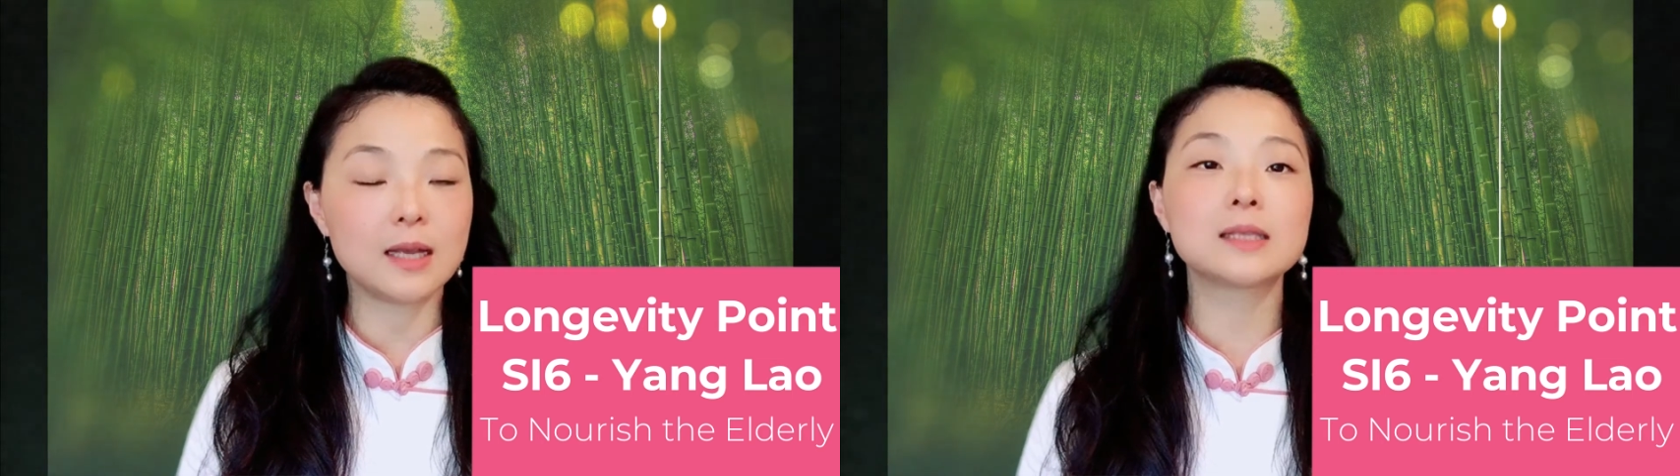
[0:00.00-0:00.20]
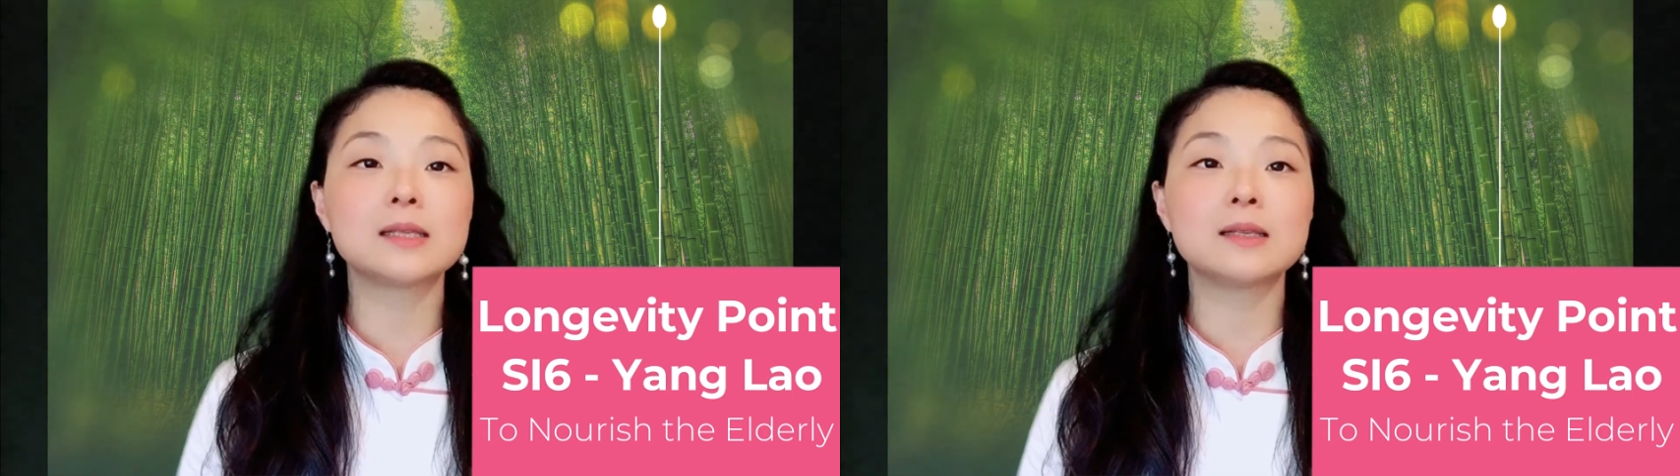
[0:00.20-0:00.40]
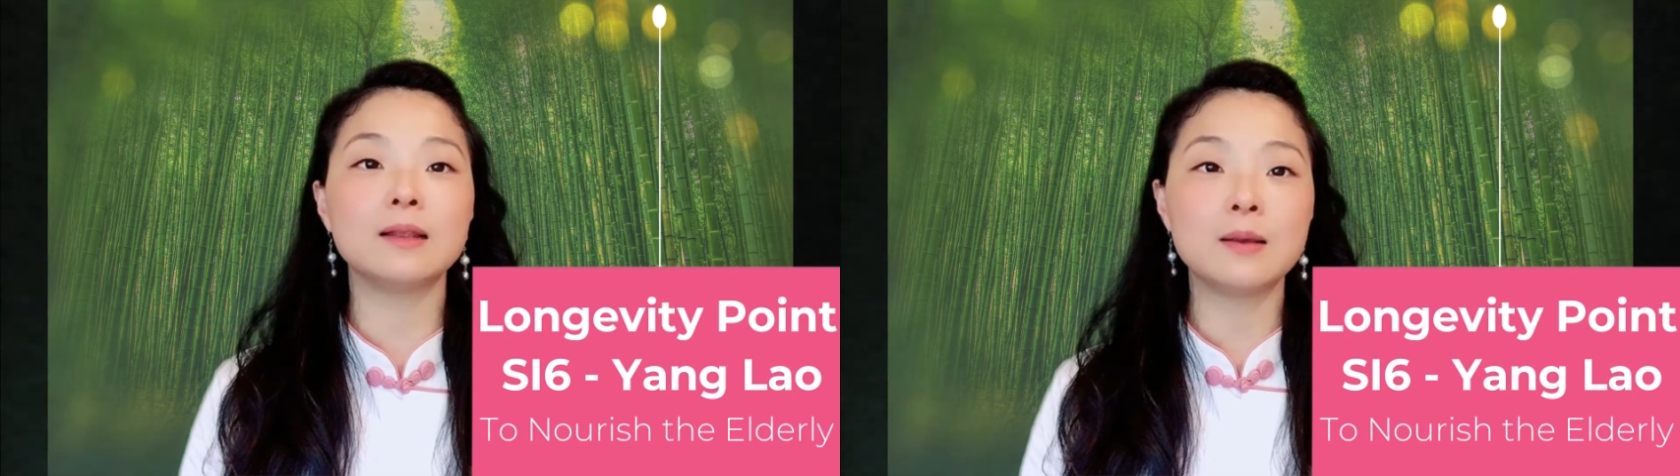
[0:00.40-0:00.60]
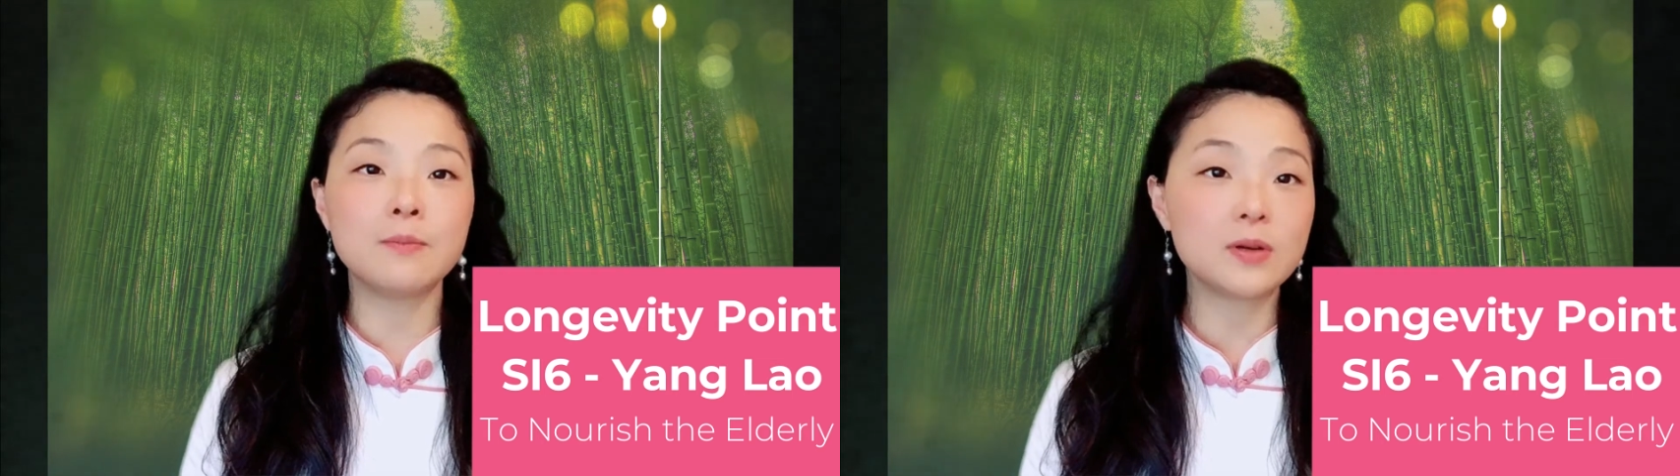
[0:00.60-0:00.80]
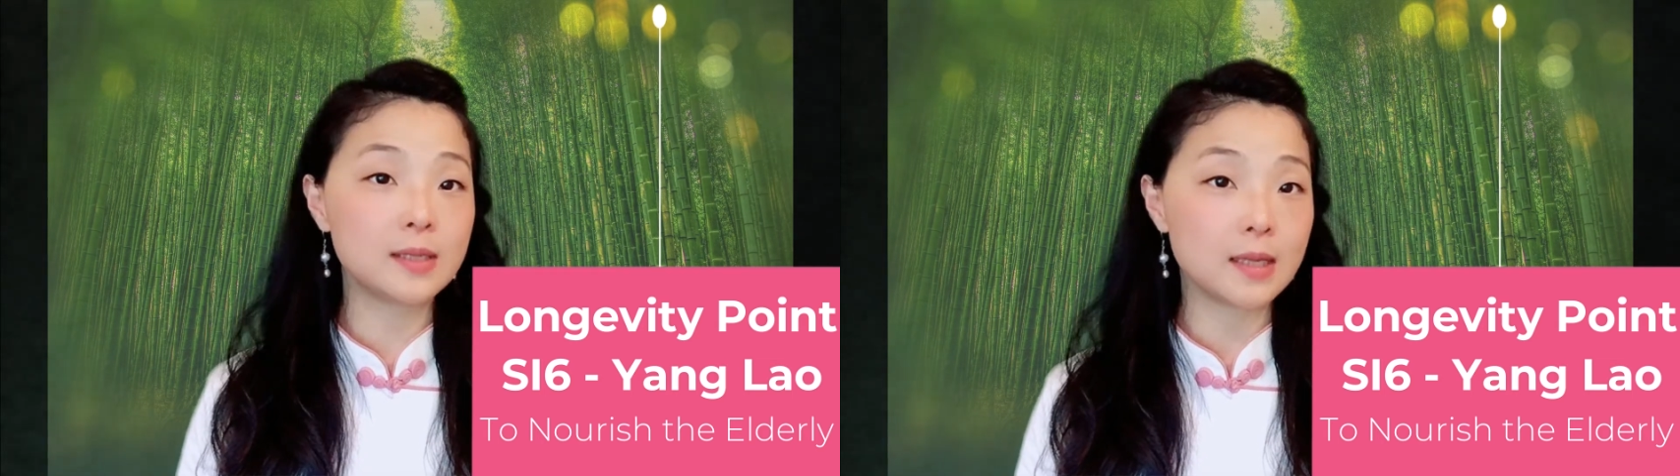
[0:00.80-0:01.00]
It's the
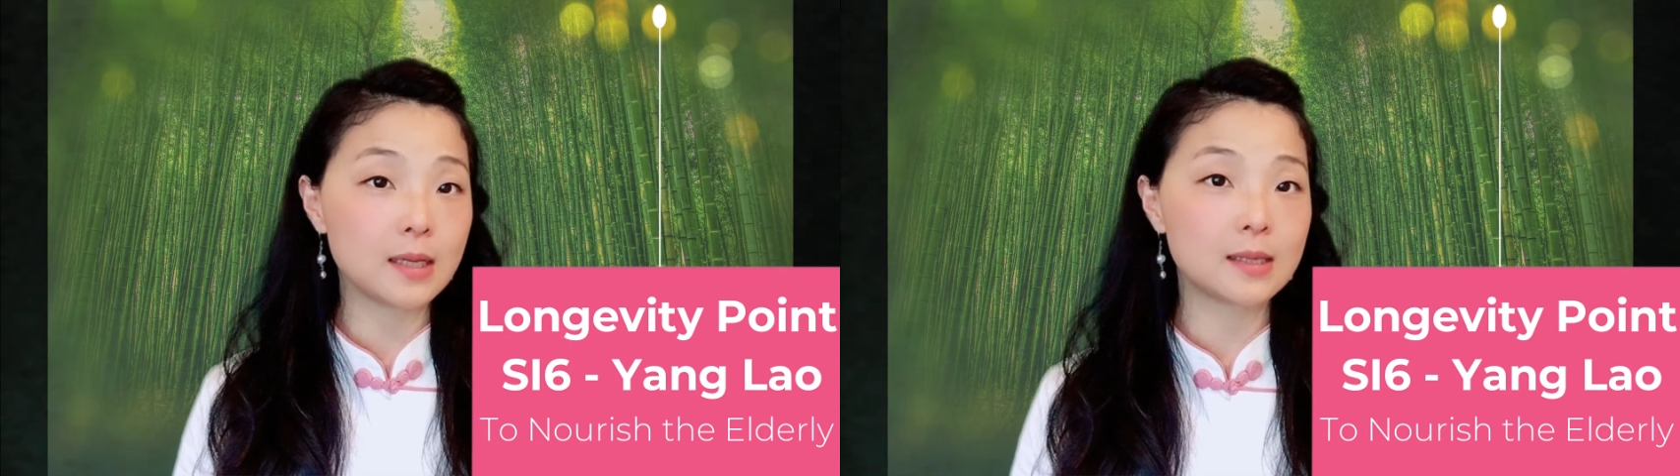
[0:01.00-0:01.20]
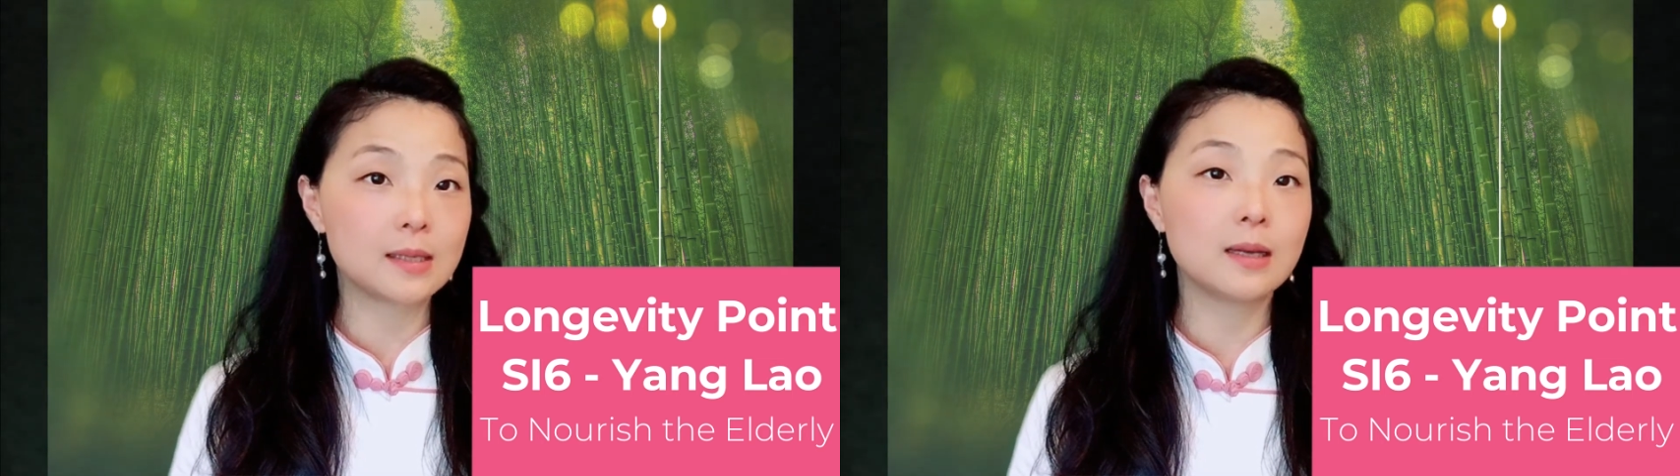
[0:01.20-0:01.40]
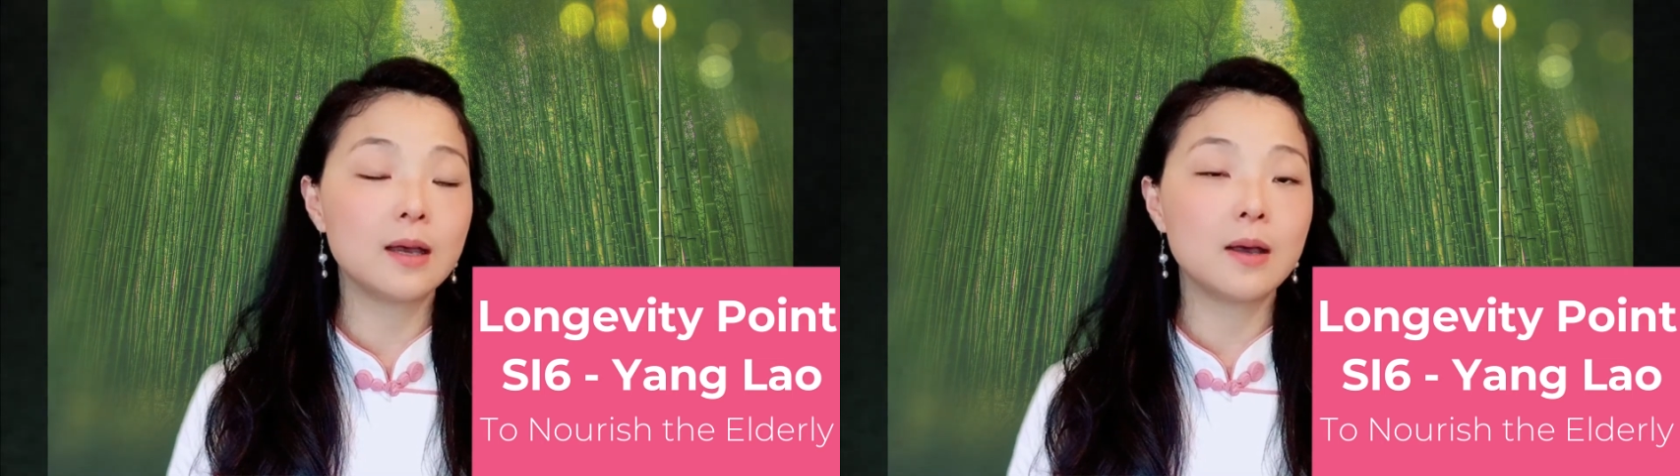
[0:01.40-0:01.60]
number six